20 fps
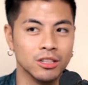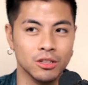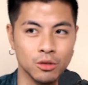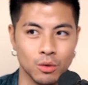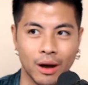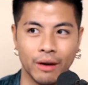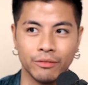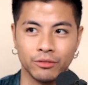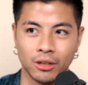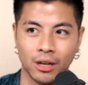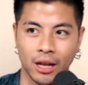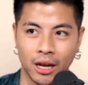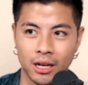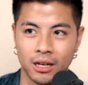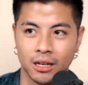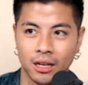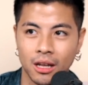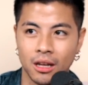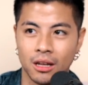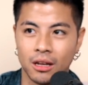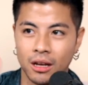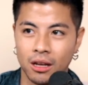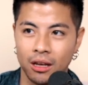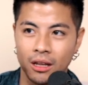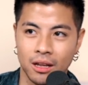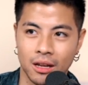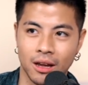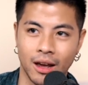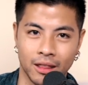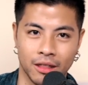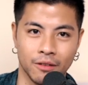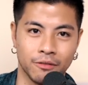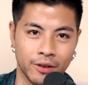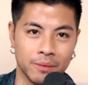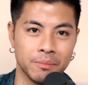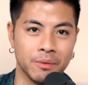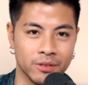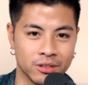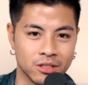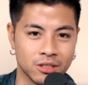you have to like, at the
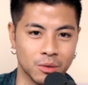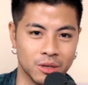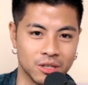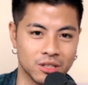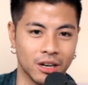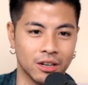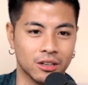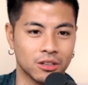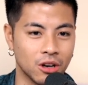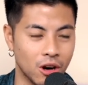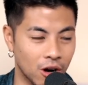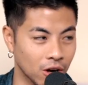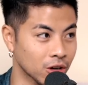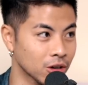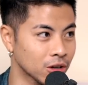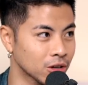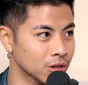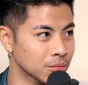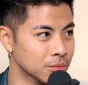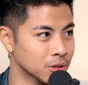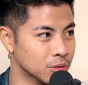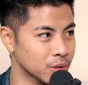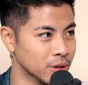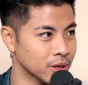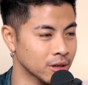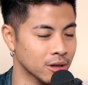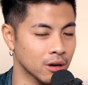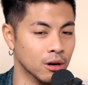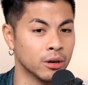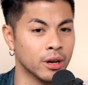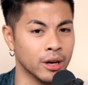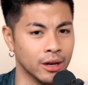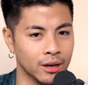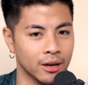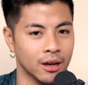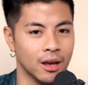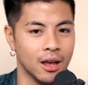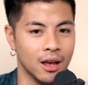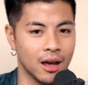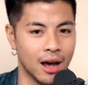flip of a switch, like toggle between,
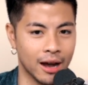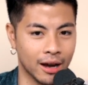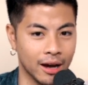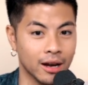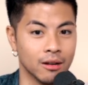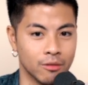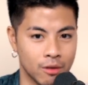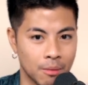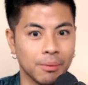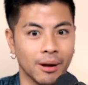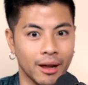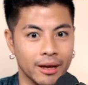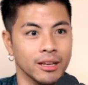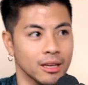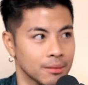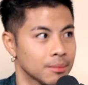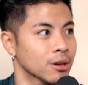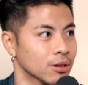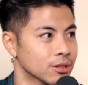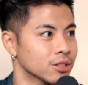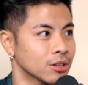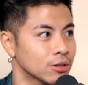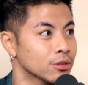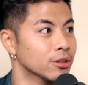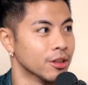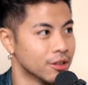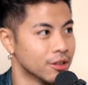okay, I gotta reply emails and do the